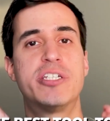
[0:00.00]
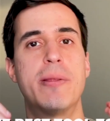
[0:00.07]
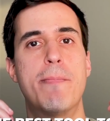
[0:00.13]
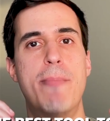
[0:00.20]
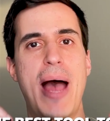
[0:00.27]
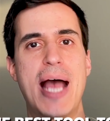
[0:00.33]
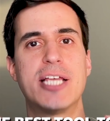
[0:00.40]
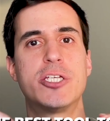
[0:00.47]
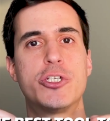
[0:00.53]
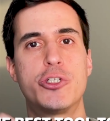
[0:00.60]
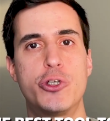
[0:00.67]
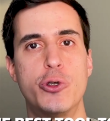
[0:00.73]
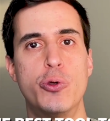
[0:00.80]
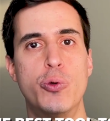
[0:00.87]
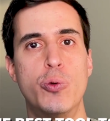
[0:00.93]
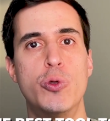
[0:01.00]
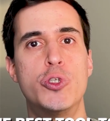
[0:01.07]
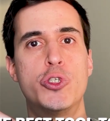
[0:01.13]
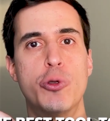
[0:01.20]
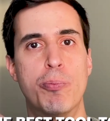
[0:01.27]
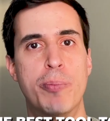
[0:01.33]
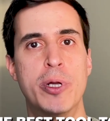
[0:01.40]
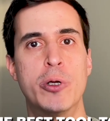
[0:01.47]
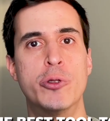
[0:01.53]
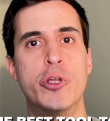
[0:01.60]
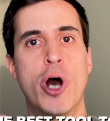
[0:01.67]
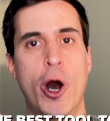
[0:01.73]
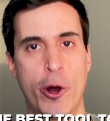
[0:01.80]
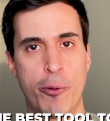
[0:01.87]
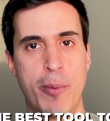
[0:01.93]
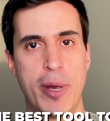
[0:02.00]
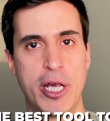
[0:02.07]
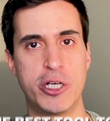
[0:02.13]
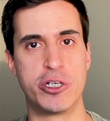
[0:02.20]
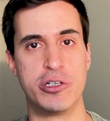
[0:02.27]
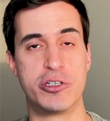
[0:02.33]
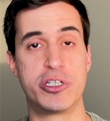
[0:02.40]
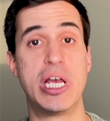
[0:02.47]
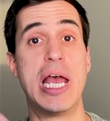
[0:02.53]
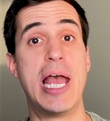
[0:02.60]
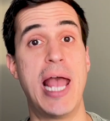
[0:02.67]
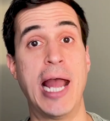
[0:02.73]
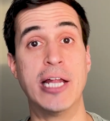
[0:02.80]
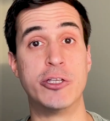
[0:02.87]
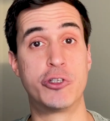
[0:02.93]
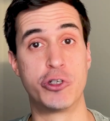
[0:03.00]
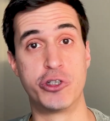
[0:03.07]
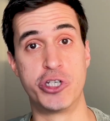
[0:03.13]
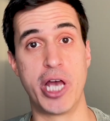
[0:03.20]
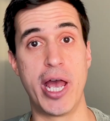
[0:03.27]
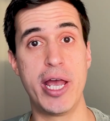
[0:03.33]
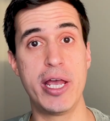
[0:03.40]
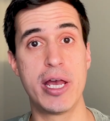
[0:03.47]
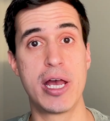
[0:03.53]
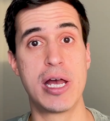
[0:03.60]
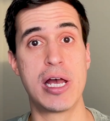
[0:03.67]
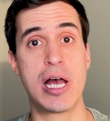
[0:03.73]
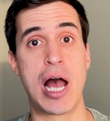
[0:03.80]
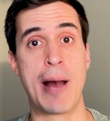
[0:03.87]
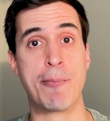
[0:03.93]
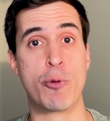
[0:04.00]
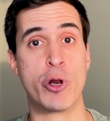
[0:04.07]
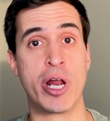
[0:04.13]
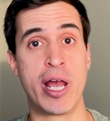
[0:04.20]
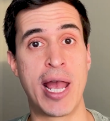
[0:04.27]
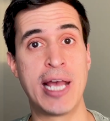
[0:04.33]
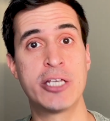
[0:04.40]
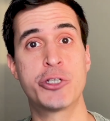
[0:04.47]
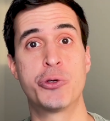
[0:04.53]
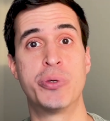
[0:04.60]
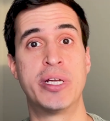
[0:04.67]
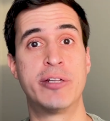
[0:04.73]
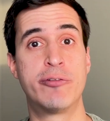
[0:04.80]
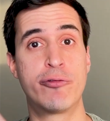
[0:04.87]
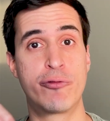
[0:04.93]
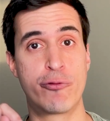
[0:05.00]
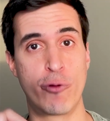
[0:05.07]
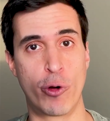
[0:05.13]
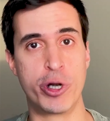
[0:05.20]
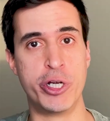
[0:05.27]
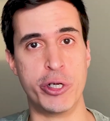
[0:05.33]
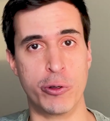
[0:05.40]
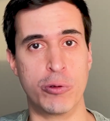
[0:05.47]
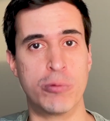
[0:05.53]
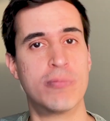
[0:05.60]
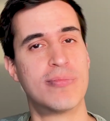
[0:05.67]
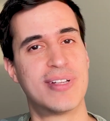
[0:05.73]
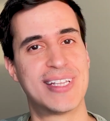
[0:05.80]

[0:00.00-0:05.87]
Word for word: the best tool to build automations? And today, I'm gonna answer it for you.